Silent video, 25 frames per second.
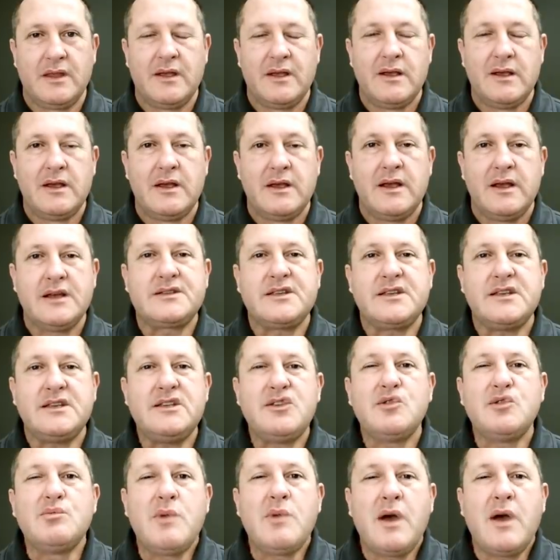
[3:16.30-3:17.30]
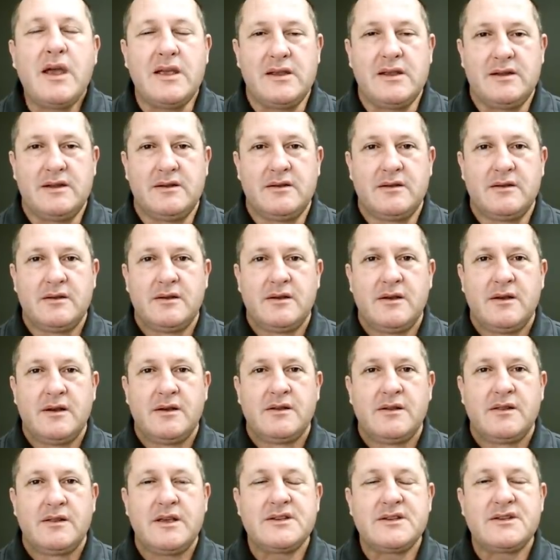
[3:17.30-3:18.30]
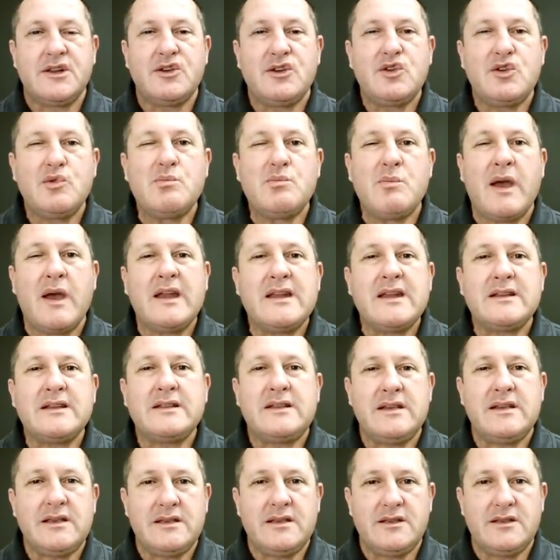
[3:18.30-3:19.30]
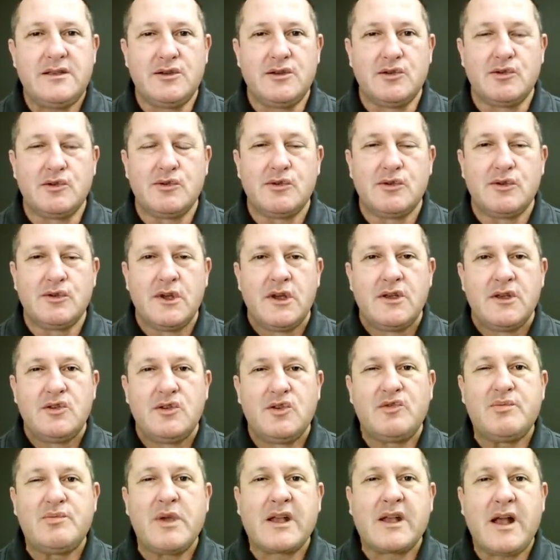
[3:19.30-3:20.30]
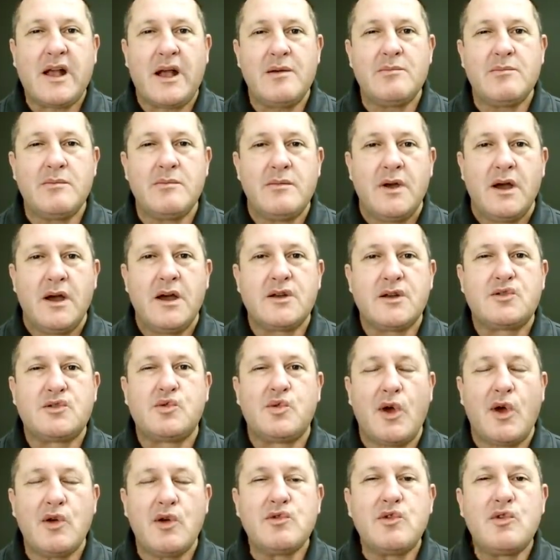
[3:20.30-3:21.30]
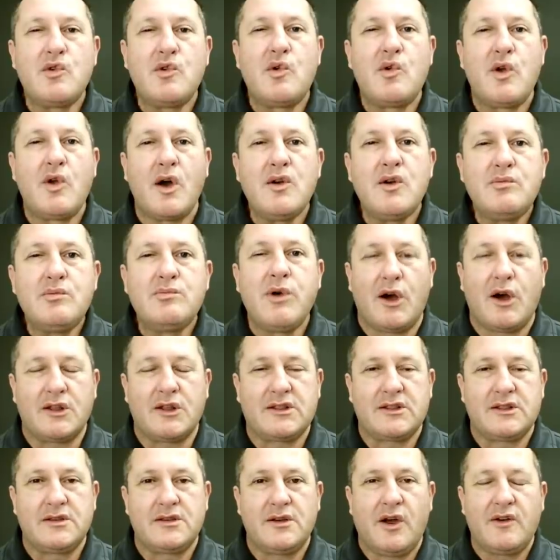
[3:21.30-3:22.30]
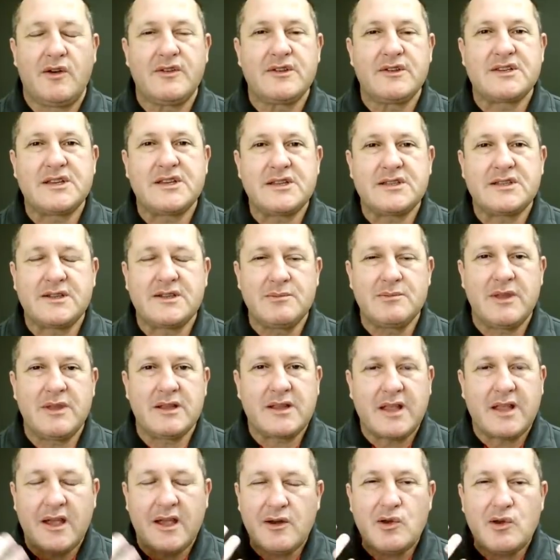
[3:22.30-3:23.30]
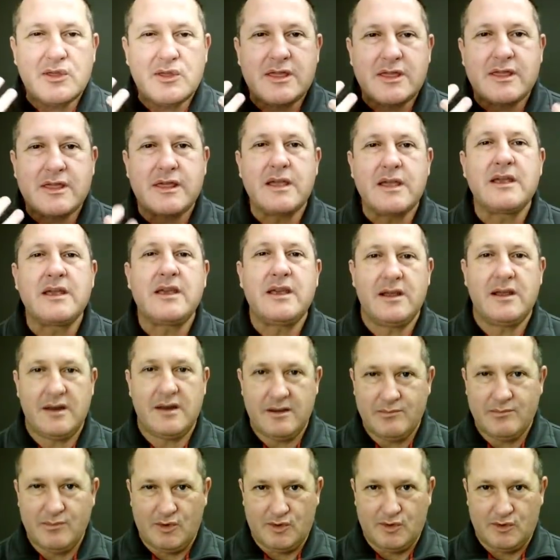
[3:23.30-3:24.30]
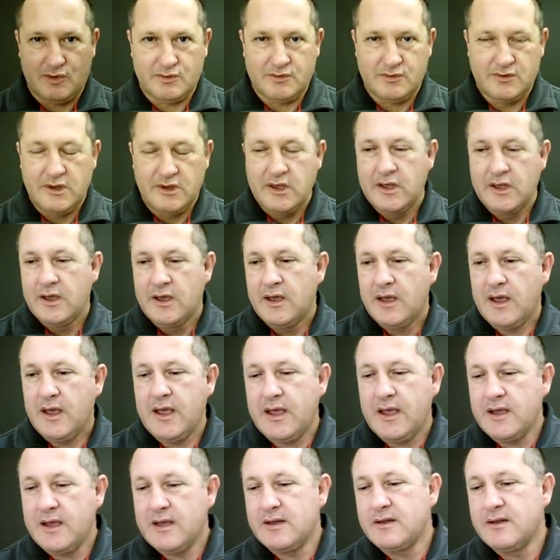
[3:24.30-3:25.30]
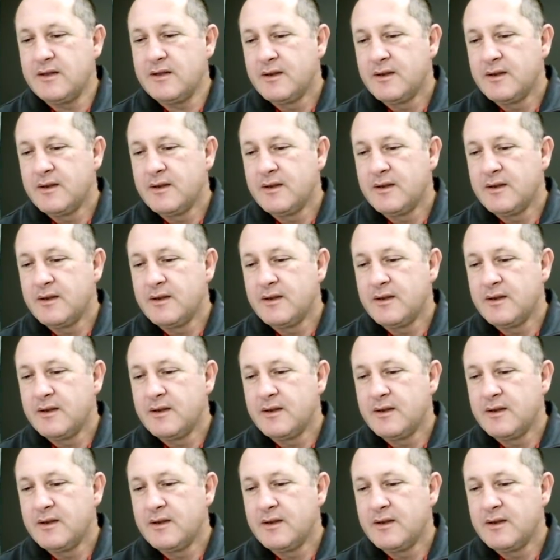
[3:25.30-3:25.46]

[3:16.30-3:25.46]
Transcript: It's inhumane. There's no humanity in you. You've become a drone robot of a system that cannot think anymore. And